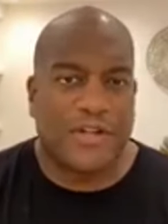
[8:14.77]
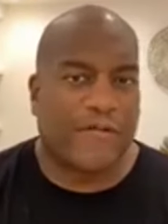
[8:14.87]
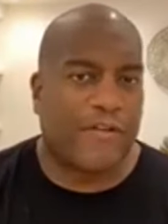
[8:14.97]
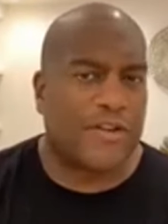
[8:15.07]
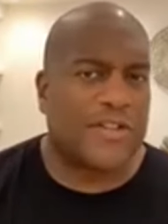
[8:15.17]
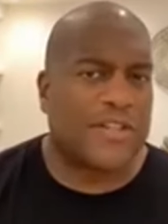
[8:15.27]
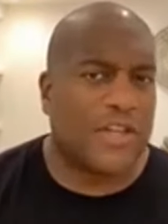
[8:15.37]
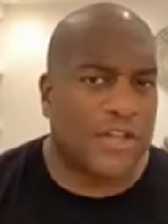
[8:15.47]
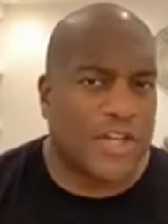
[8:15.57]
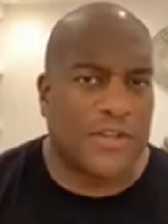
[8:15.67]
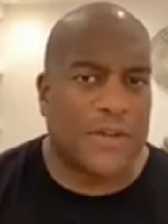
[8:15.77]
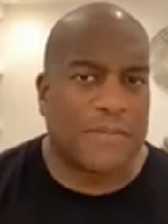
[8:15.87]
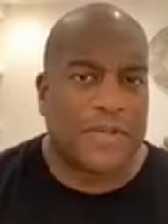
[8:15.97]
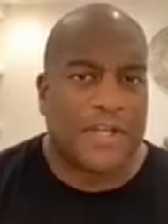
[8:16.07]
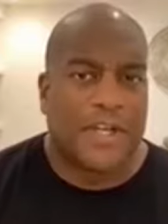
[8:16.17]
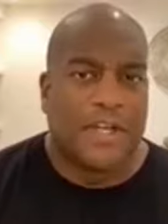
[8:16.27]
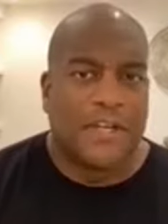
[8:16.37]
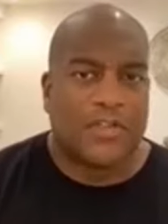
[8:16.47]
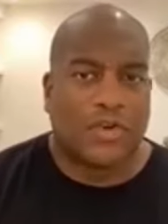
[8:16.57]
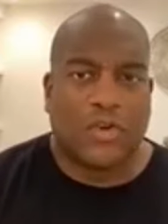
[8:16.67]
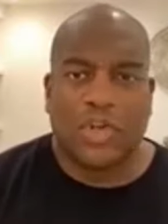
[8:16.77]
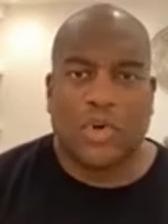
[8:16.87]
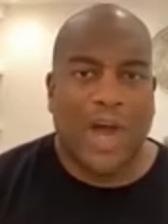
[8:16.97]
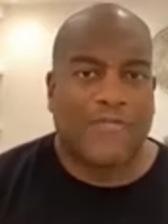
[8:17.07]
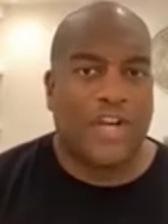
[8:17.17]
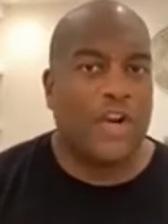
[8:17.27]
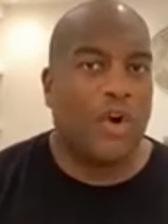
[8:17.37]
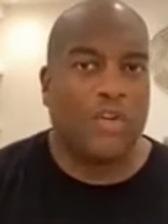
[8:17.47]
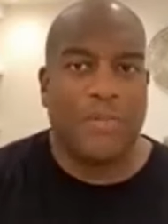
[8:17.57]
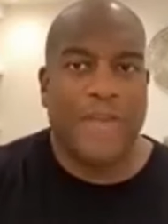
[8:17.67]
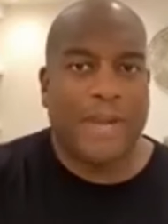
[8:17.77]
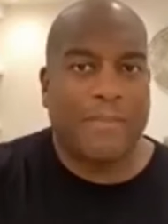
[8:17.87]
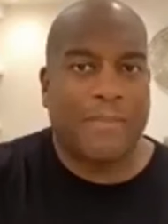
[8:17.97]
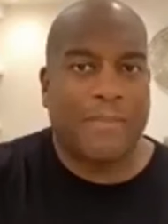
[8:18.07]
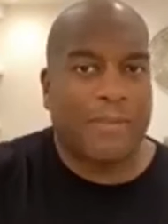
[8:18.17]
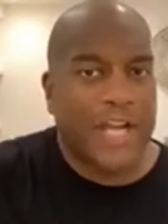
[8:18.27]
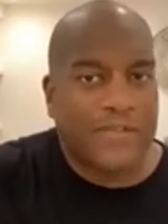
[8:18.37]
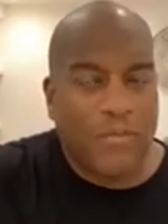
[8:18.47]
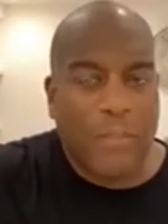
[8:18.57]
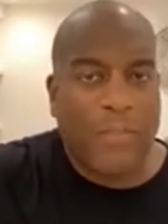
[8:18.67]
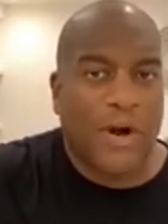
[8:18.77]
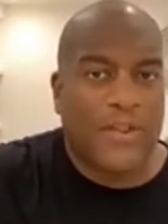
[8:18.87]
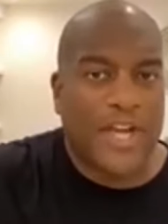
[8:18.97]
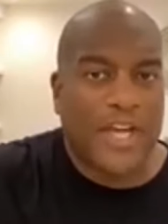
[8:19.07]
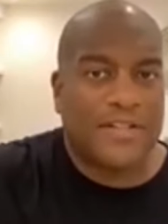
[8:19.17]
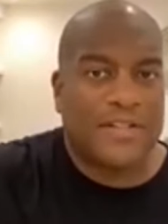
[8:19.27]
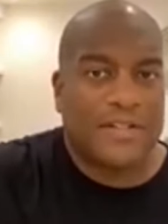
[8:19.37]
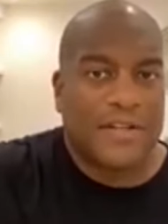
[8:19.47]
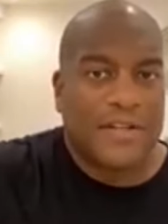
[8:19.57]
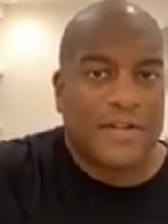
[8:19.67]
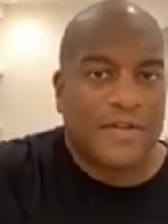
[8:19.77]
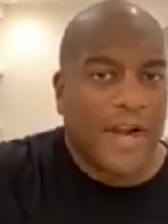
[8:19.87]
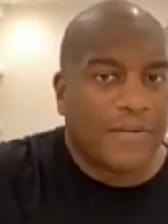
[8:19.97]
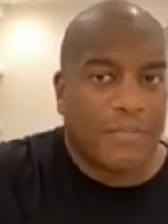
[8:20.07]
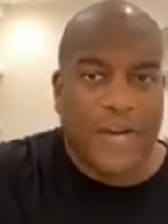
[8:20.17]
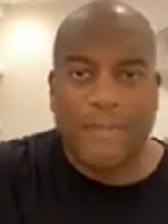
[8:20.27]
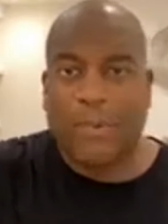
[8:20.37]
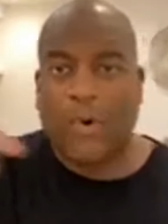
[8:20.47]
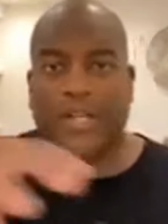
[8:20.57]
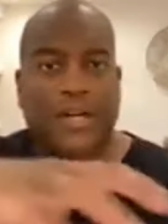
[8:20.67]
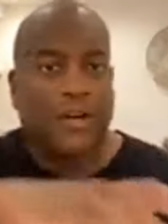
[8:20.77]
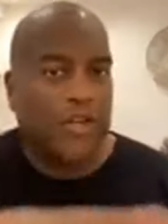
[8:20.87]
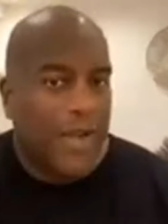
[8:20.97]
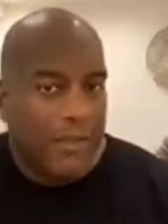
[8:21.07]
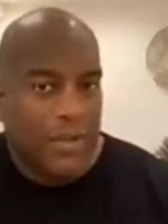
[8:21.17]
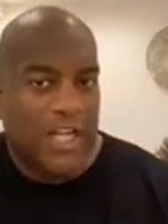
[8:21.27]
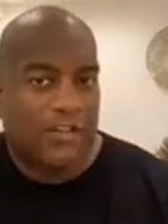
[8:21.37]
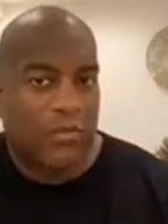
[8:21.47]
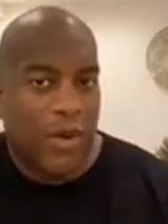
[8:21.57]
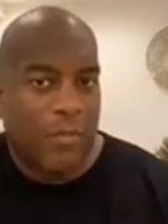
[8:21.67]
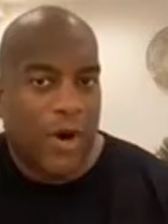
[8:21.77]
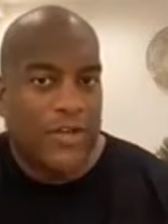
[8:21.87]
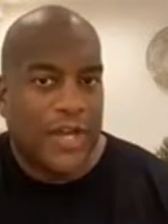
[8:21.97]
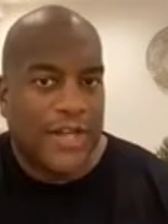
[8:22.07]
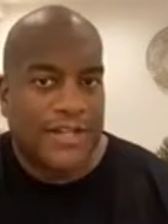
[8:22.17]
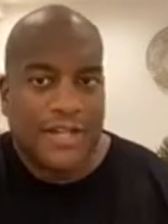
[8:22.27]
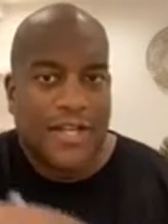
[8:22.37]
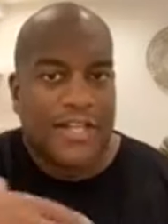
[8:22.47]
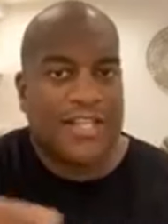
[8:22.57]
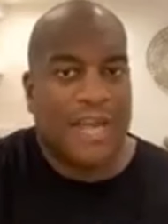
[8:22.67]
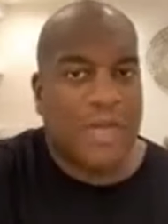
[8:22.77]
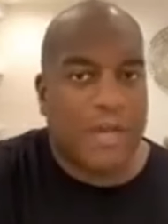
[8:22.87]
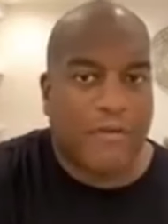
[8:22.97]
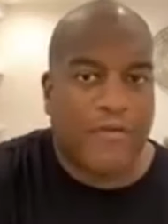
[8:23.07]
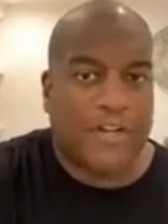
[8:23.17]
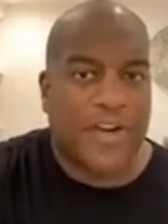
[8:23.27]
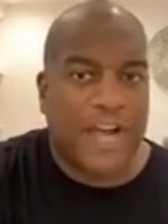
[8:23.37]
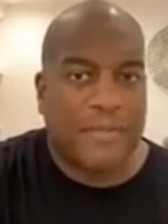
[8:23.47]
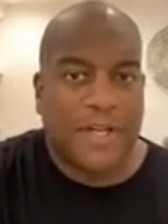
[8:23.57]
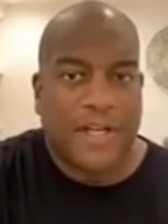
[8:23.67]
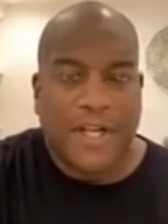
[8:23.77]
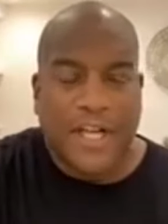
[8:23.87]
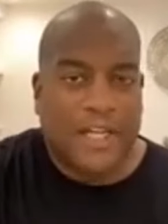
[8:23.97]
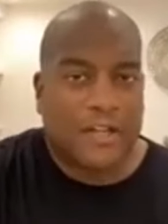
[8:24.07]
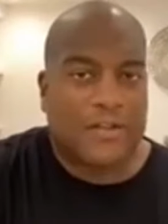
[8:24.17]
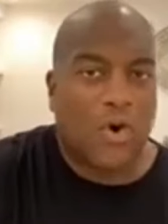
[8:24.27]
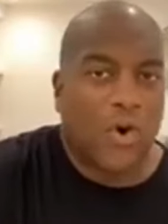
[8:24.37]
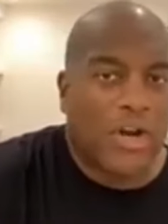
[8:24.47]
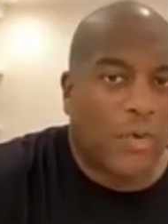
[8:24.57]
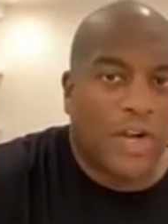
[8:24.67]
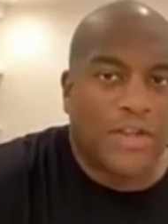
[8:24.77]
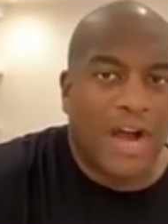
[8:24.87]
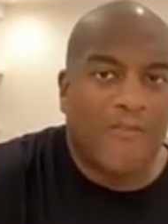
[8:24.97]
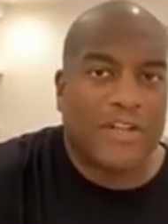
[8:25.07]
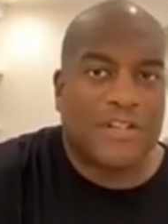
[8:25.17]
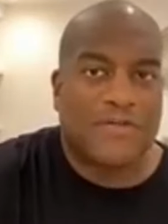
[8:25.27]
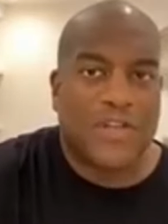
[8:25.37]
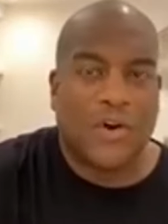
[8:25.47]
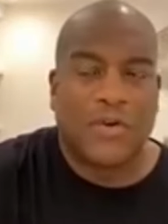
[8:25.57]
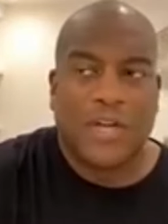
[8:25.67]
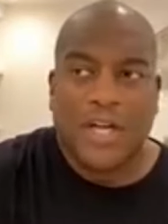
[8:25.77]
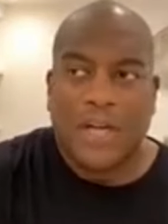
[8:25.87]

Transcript: There's a versatility to them. So Kucherov didn't only make plays from one part of the ice, right? Brayden Point didn't only make plays from one part of the ice. Same thing for Victor Hedman. He could score anywhere in the offensive zone.